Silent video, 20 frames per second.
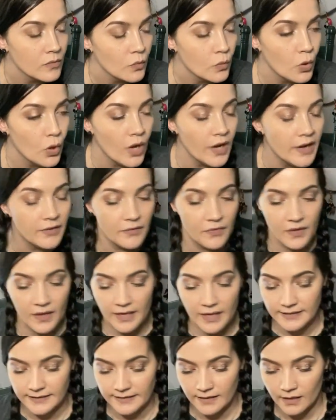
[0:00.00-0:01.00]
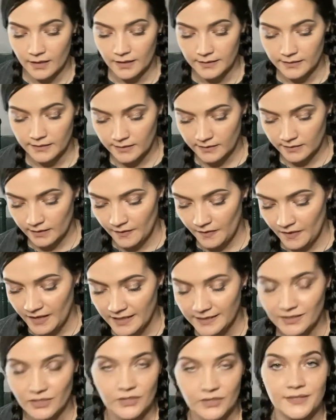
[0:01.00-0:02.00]
Well, I don't think it's us. Oh, I think
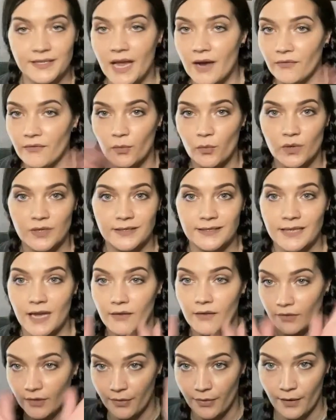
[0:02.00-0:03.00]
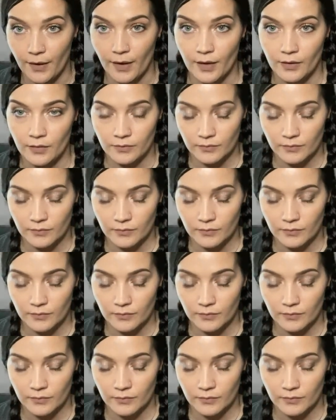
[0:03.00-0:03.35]
it's us. just everyone's everything.